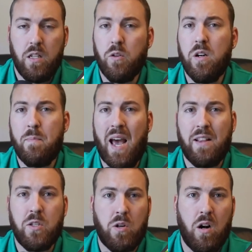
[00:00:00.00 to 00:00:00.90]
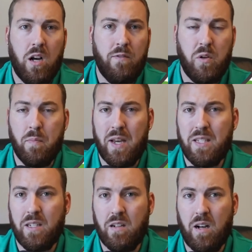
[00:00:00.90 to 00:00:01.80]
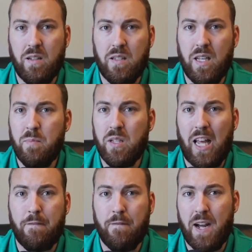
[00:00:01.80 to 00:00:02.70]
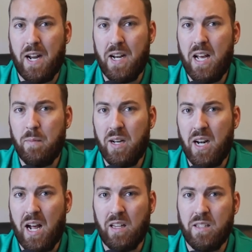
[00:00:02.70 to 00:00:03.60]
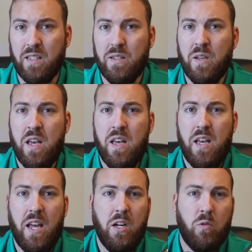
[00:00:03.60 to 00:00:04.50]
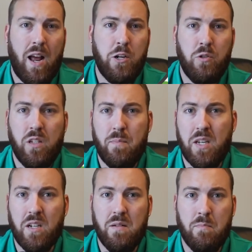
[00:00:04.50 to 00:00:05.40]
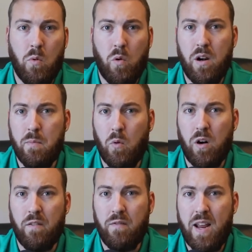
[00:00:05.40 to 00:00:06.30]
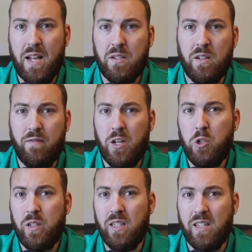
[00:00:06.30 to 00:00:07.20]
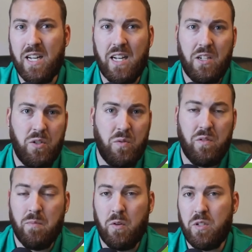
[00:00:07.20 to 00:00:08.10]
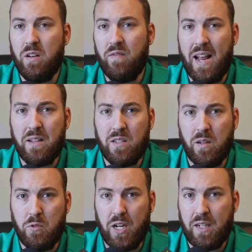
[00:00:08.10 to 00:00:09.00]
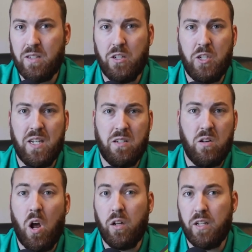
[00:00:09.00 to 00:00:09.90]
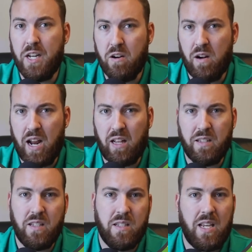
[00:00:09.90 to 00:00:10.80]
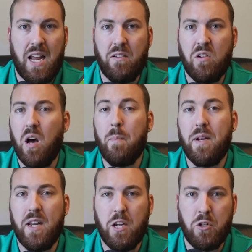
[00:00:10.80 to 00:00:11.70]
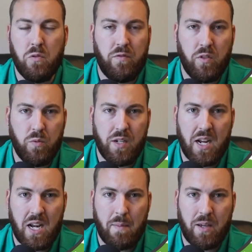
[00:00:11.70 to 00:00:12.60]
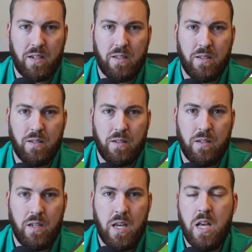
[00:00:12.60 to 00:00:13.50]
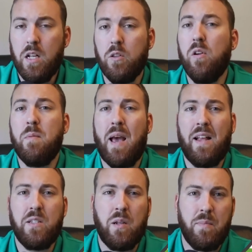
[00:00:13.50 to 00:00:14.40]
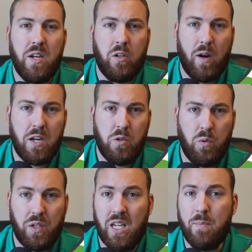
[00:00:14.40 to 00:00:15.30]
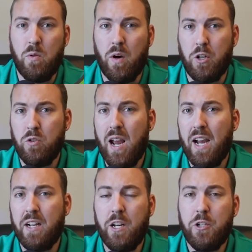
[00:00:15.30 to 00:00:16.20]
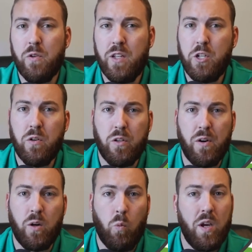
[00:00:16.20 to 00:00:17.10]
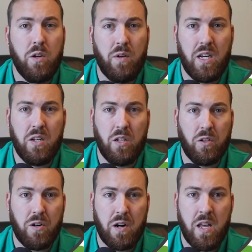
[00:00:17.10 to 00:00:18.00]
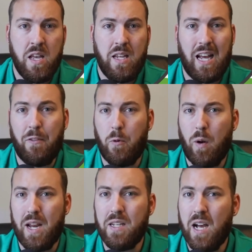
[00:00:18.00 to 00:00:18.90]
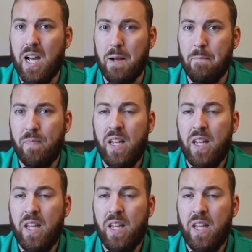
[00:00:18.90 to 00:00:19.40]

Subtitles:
Learning paths start off with basic concepts like finite element analysis and gradually become more and more advanced, eventually leading to the most advanced subjects such as nonlinear analysis and computational fluid dynamics. Learning paths can be a great tool to keep you on track and ensure that you're learning what you need to learn at the right time.